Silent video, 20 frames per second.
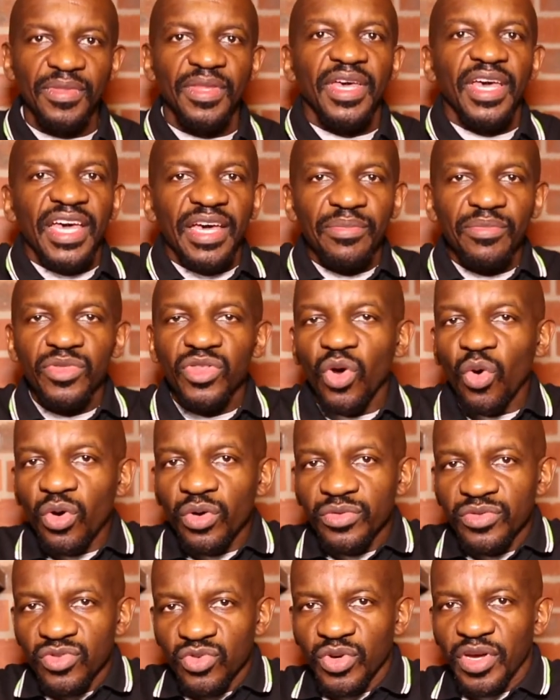am
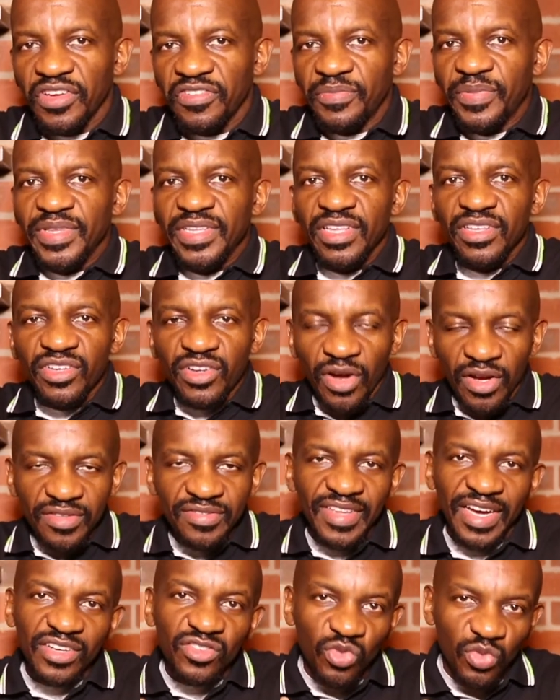known to have been in
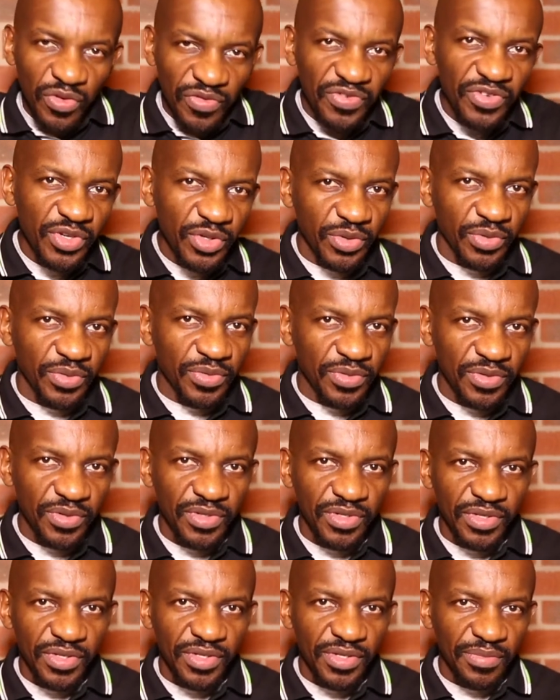contact with you,
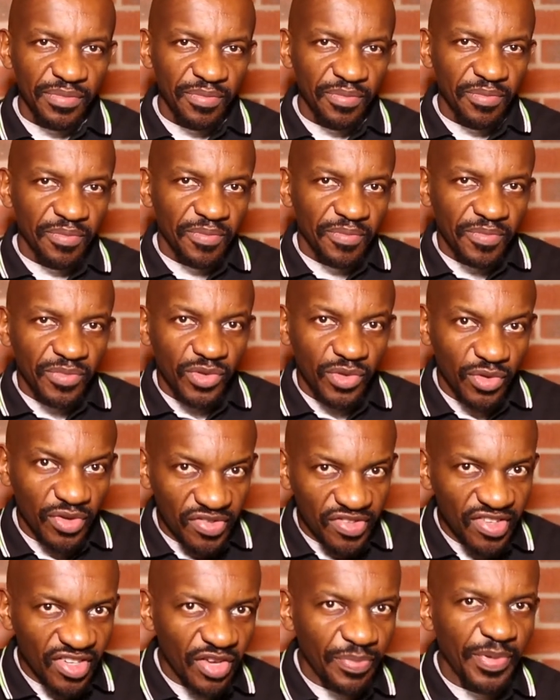the
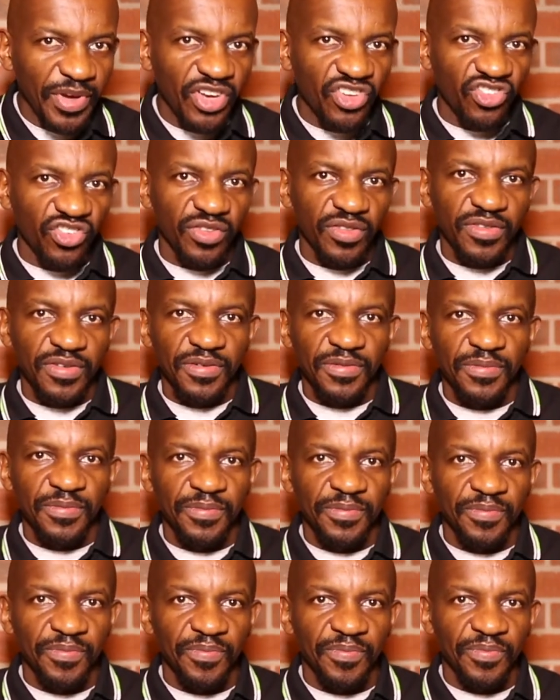sick patient.
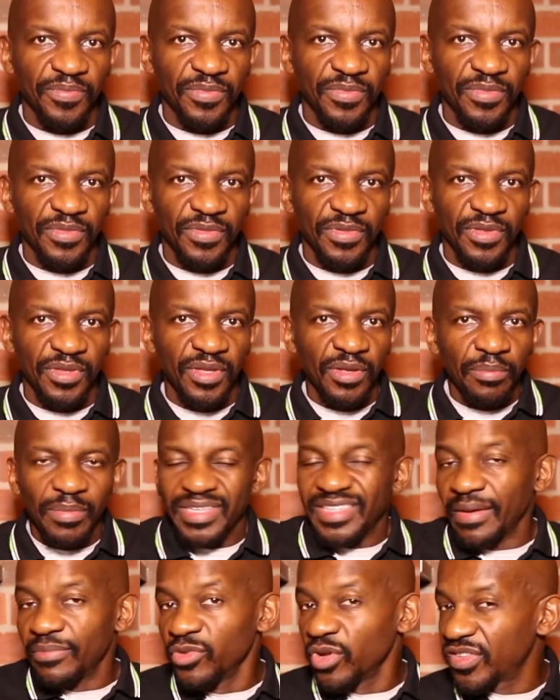But
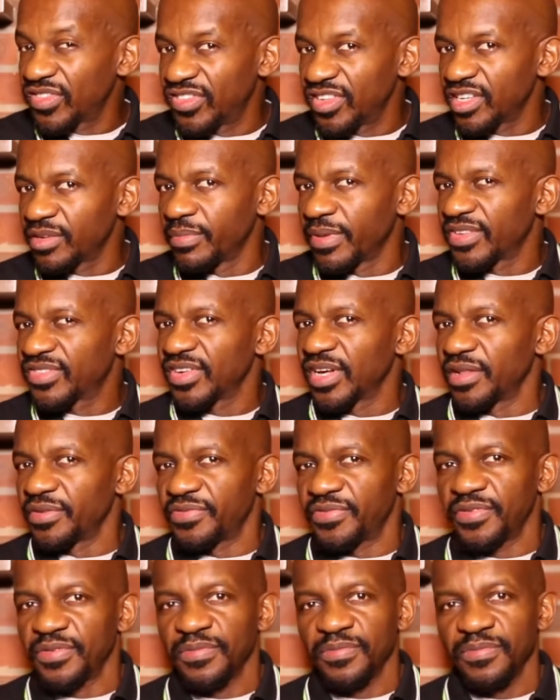I'm not sick myself.